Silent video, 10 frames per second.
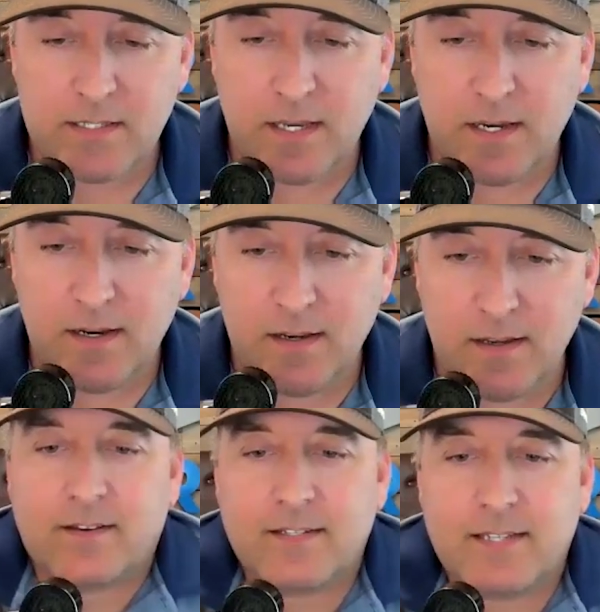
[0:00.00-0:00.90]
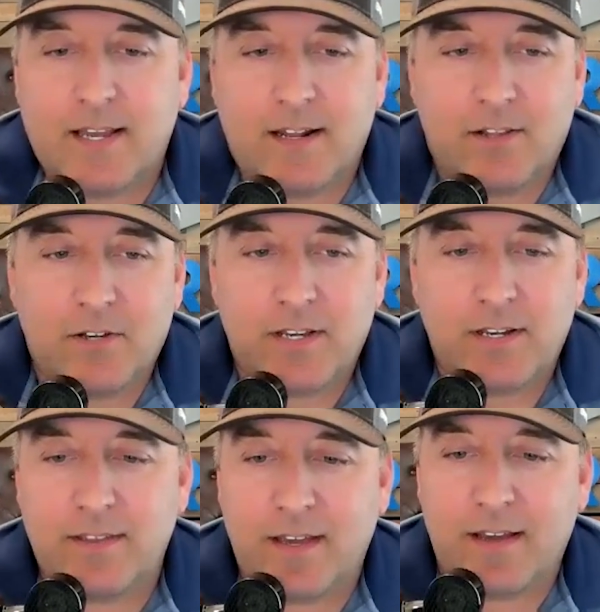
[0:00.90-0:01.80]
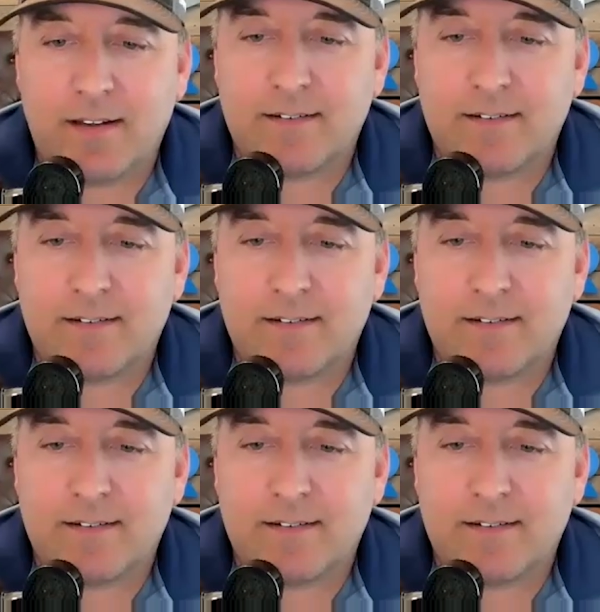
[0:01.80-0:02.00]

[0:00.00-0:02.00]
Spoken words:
they kind of look into that.